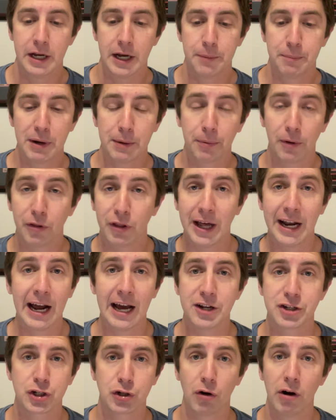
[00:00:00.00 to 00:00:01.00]
people that
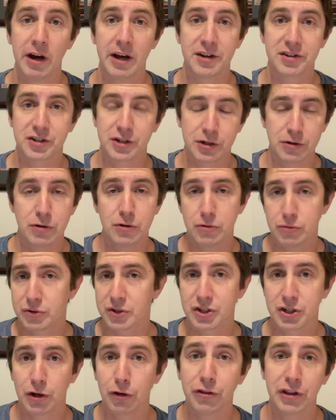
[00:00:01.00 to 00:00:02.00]
I trust who
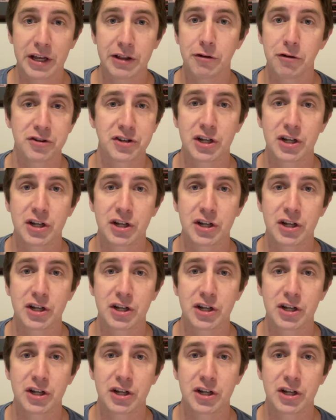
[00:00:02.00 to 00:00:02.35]
still think there's